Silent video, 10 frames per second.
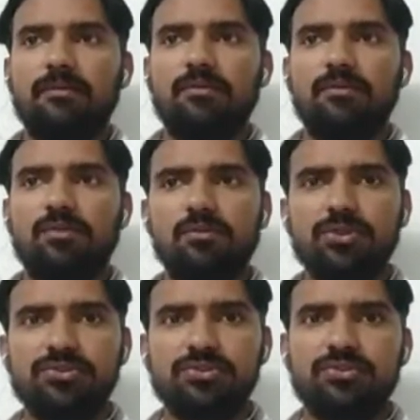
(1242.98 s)

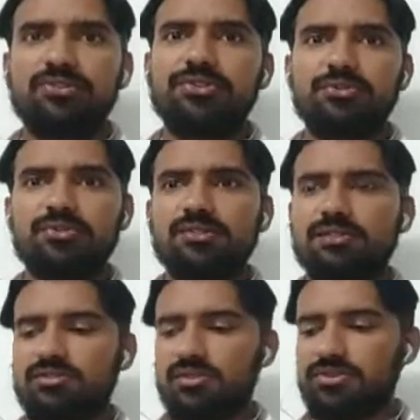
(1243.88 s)
we should use
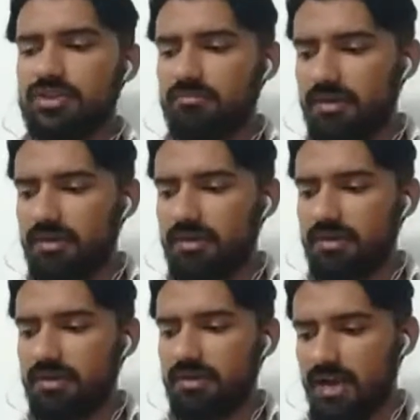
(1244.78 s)
social
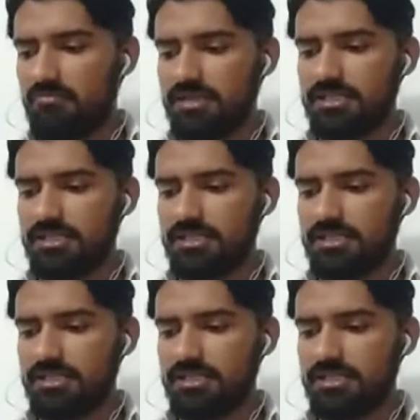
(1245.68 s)
media, but